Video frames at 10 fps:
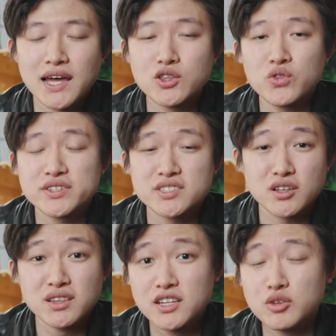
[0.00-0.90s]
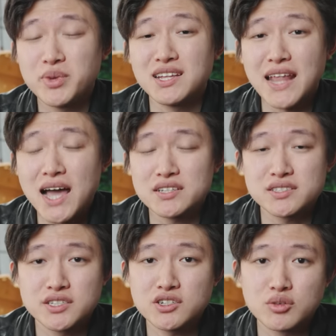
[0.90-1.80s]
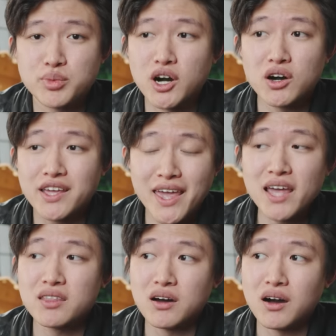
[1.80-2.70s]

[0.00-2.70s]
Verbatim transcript: And I know this is a little bit last year, but again,